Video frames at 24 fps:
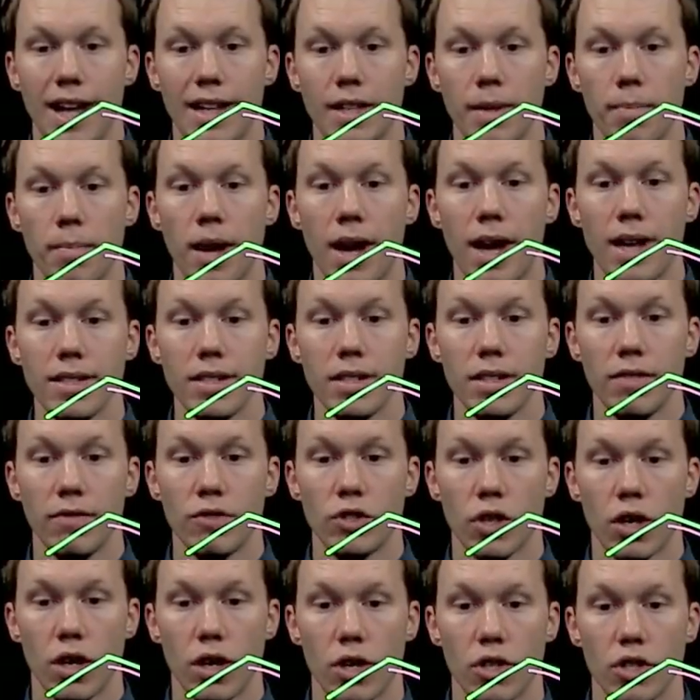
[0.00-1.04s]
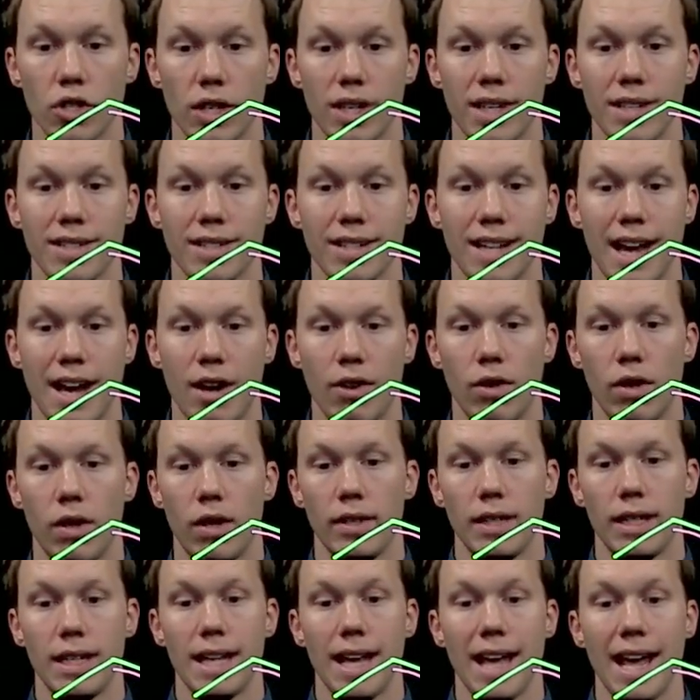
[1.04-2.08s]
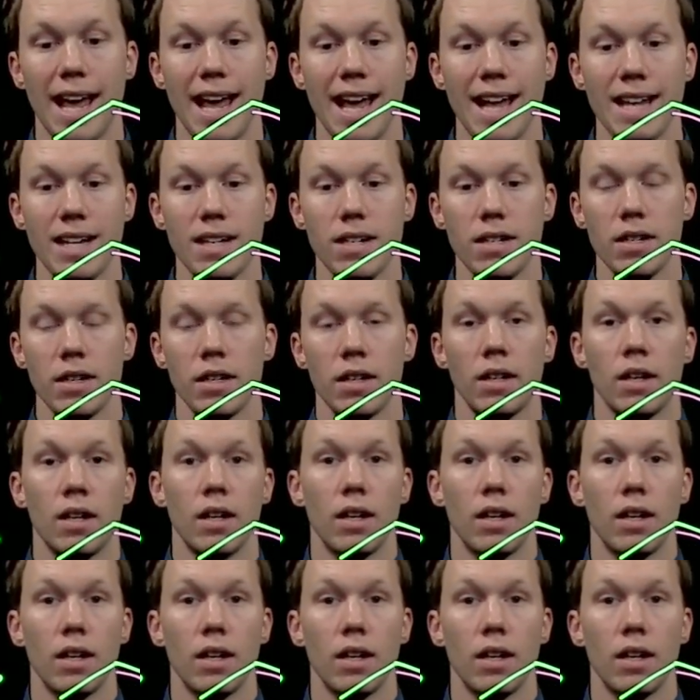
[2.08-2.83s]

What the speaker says: the positive charge is now on the end